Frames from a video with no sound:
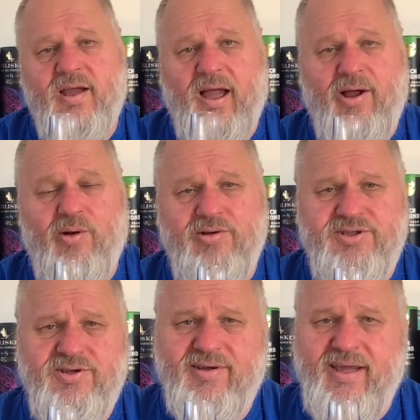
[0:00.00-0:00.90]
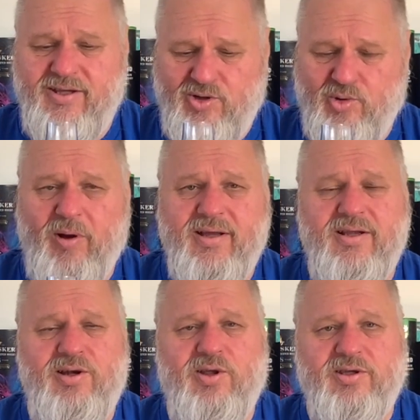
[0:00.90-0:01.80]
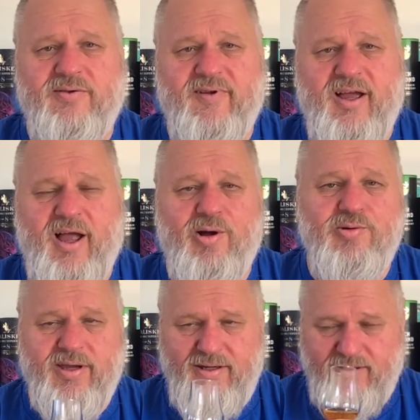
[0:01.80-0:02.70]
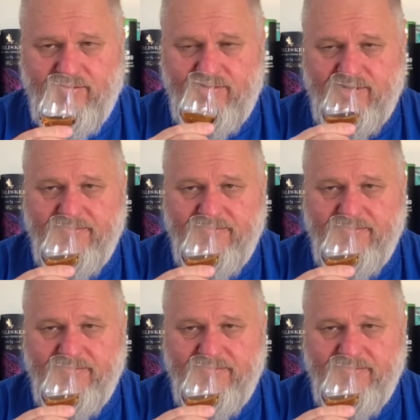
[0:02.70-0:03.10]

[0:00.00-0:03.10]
I also get quite a lot of an oaky note.